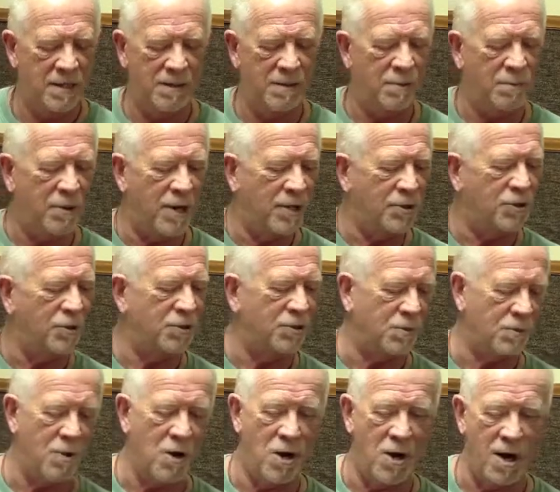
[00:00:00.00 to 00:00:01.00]
The pressure's
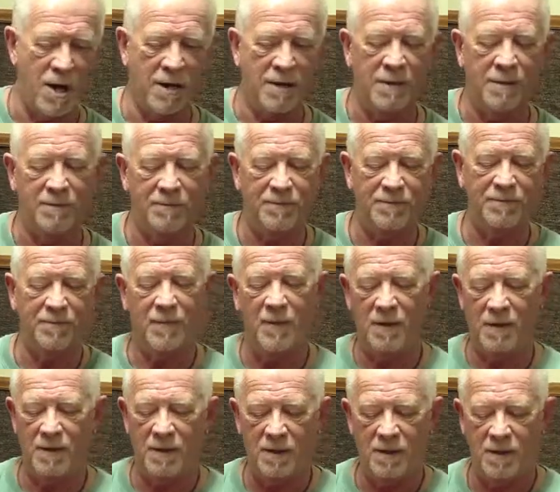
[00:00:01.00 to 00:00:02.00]
wrong.
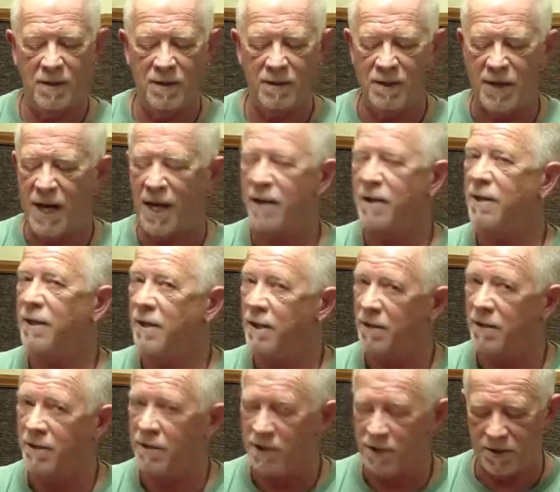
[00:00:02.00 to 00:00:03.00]
You're not going to
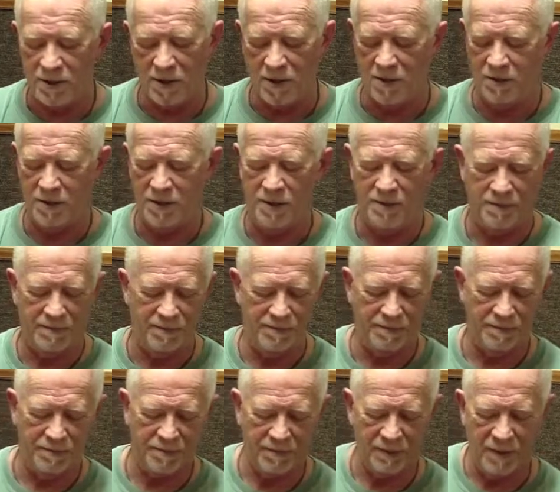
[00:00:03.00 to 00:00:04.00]
get a good tone.
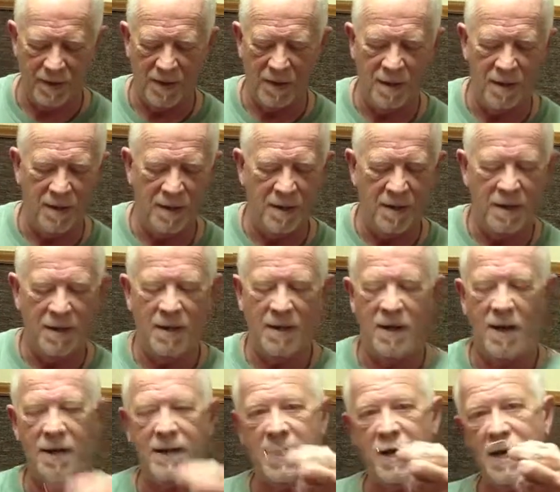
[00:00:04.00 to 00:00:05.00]

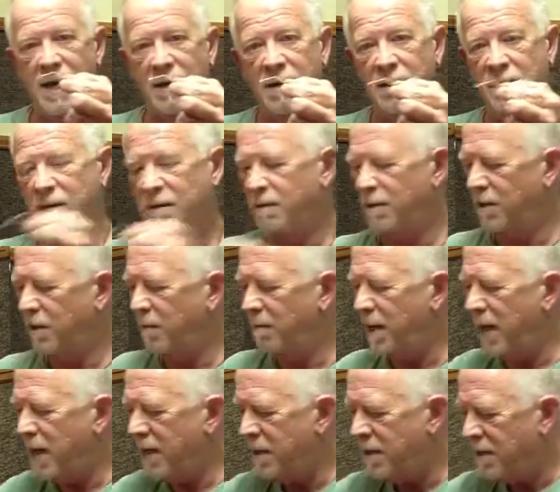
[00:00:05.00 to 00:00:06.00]
Again, little
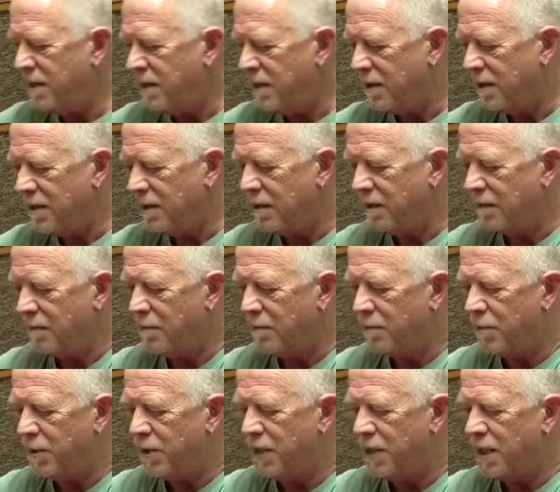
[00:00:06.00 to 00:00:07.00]
bend,
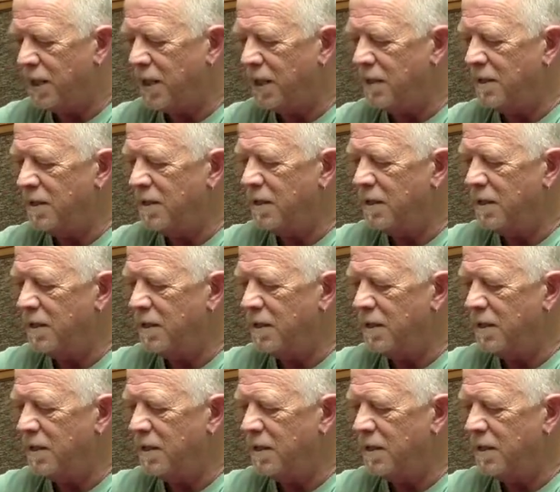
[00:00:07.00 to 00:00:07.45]
put it in.